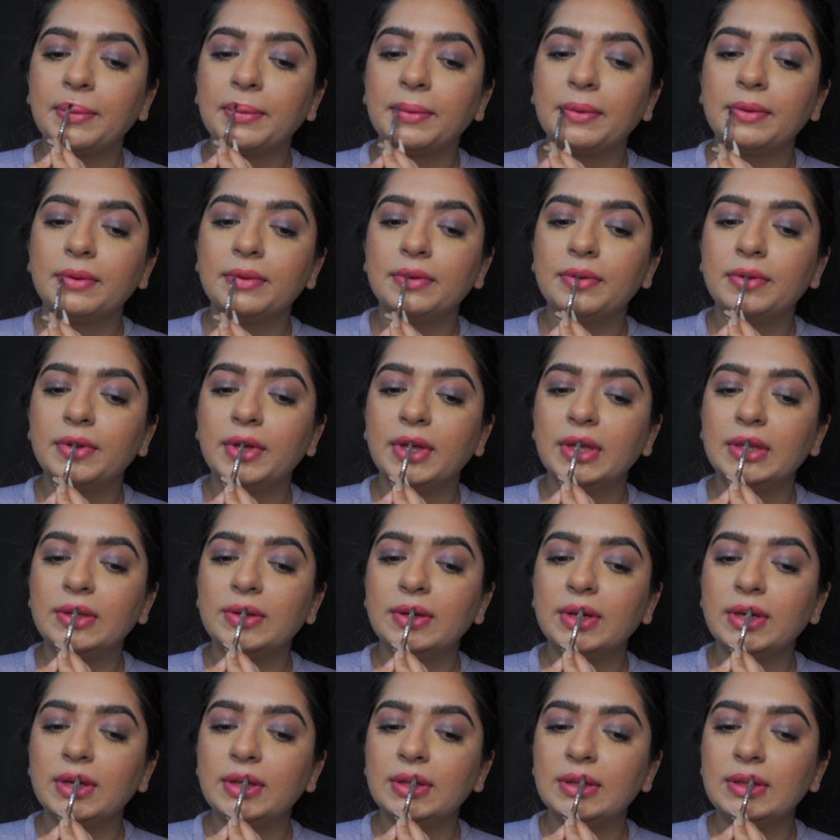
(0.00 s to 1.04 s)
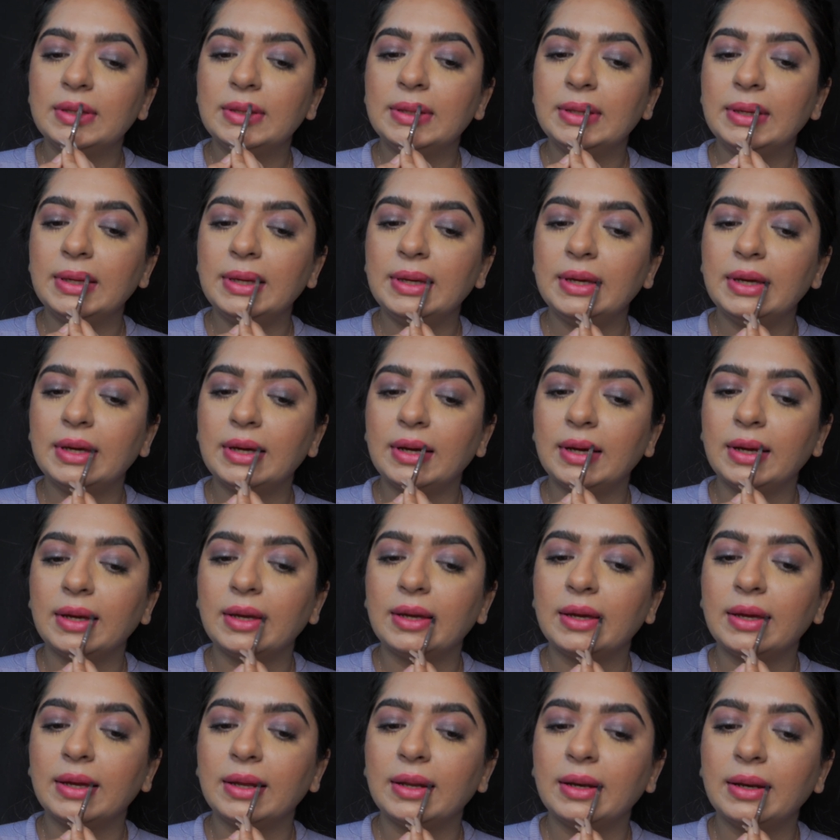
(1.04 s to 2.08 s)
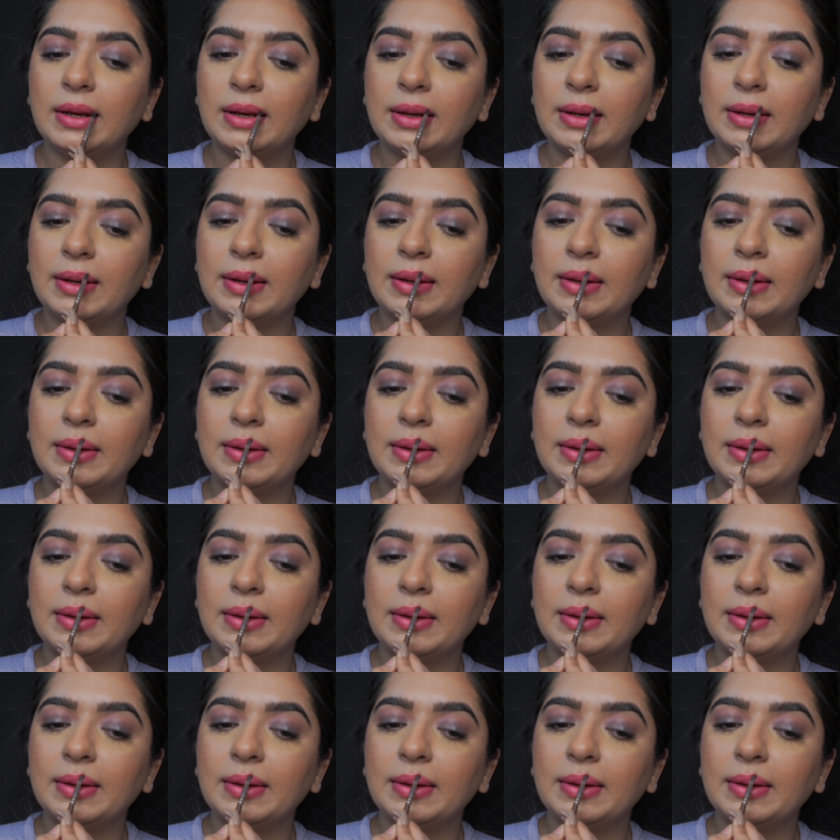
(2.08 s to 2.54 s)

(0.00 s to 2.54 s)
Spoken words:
So as you can see, I can,